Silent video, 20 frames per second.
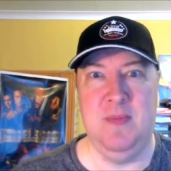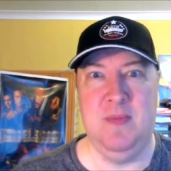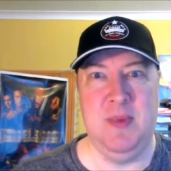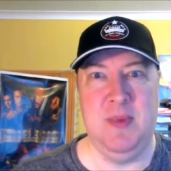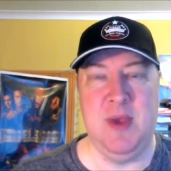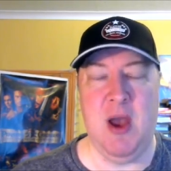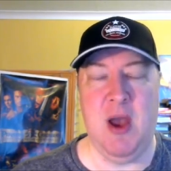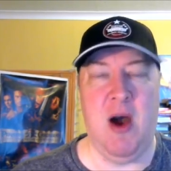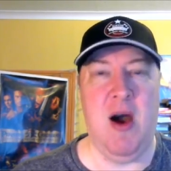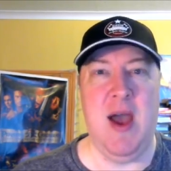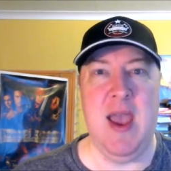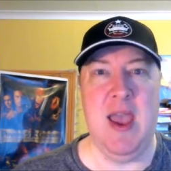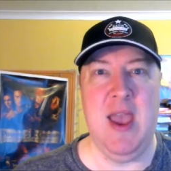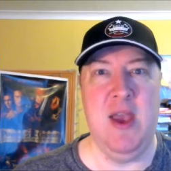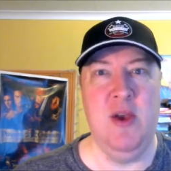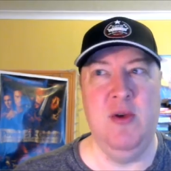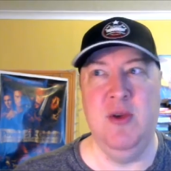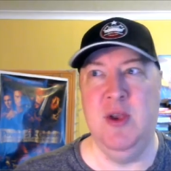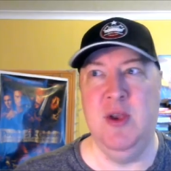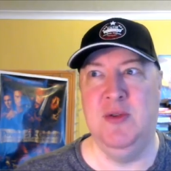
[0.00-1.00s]
guy
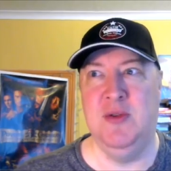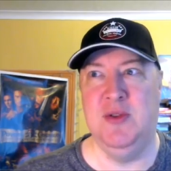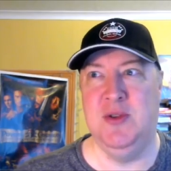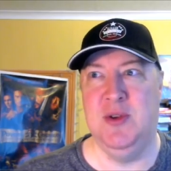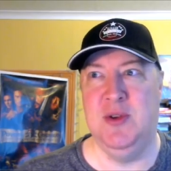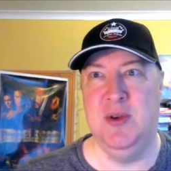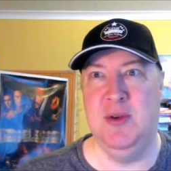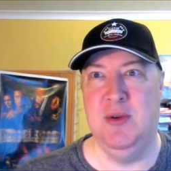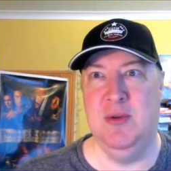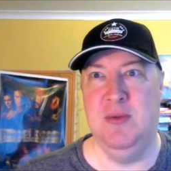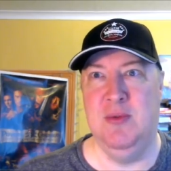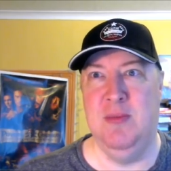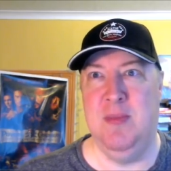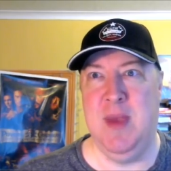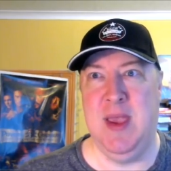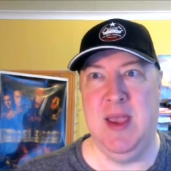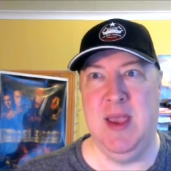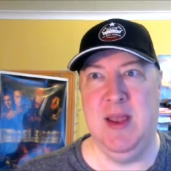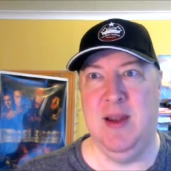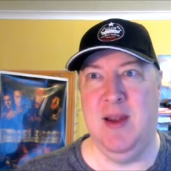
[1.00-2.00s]
who used to
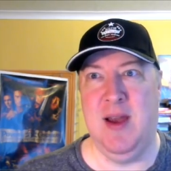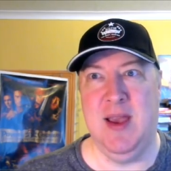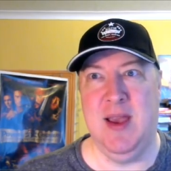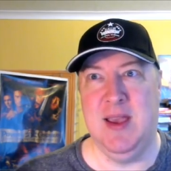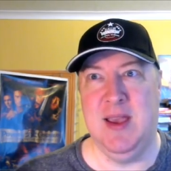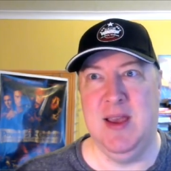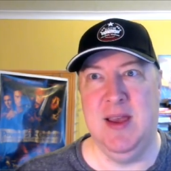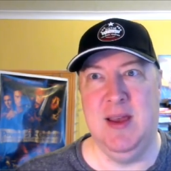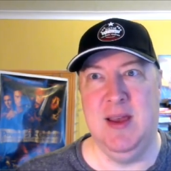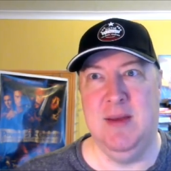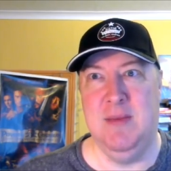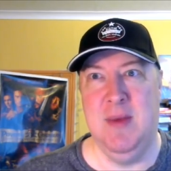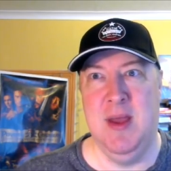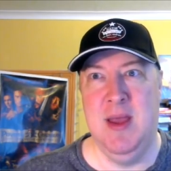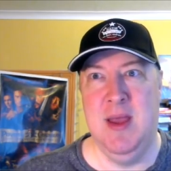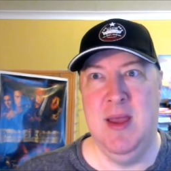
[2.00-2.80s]
be like a